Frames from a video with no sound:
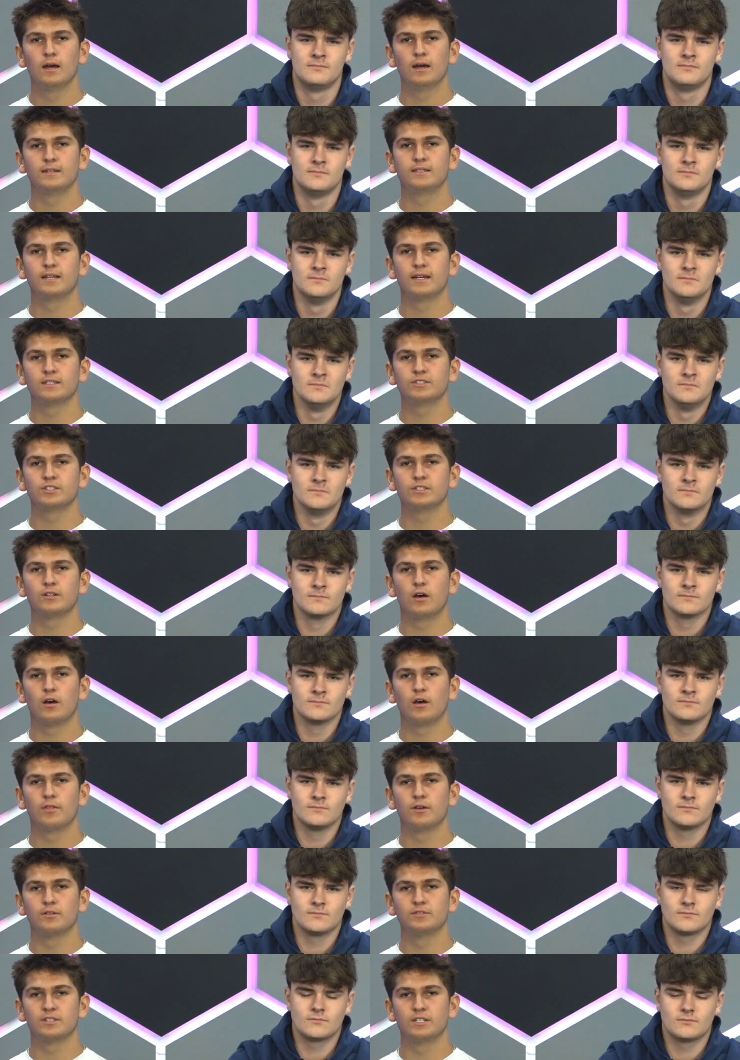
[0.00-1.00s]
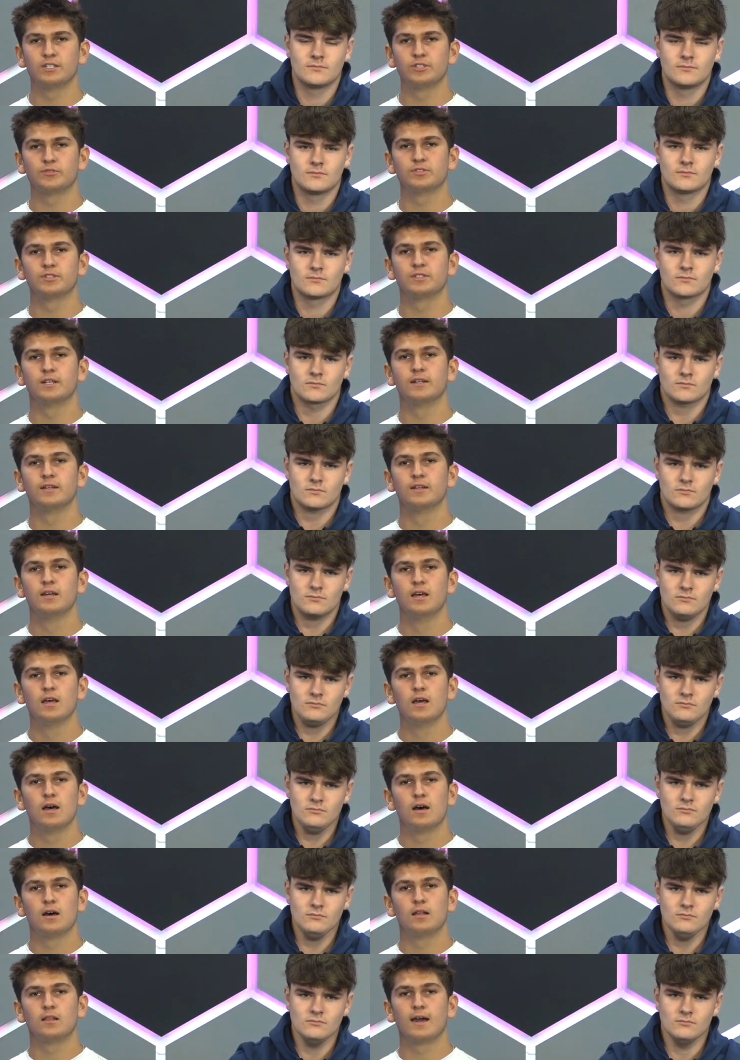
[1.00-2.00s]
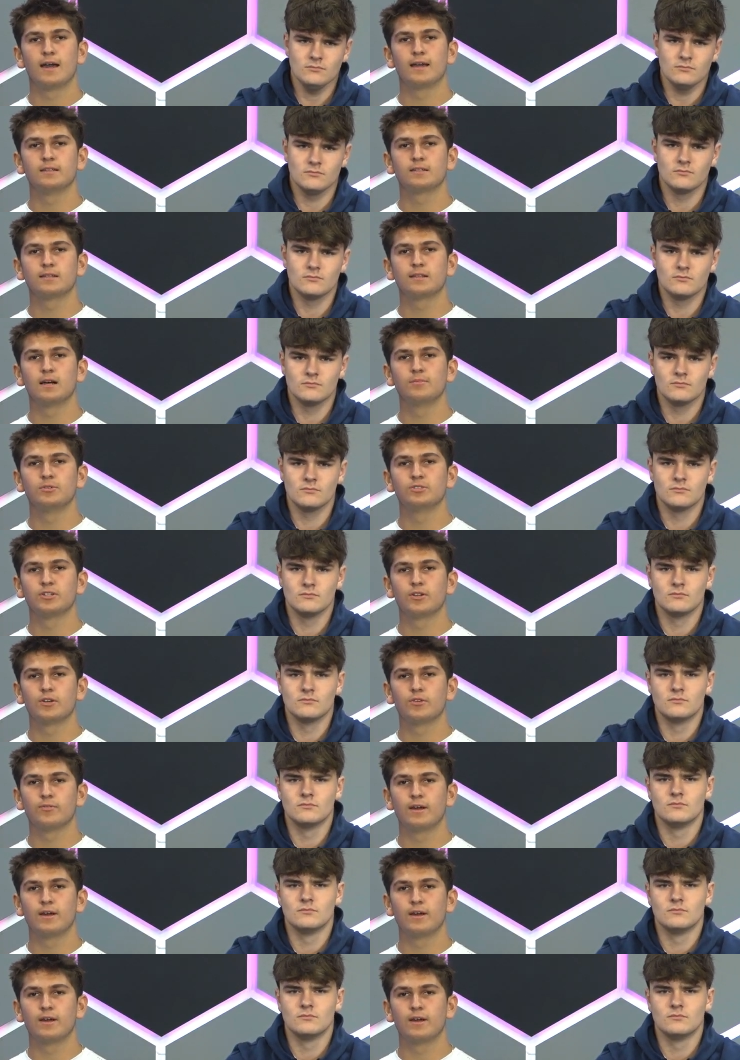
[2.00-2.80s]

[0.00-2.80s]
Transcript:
Speaker 1: Attention all those interested. Alliance Club is under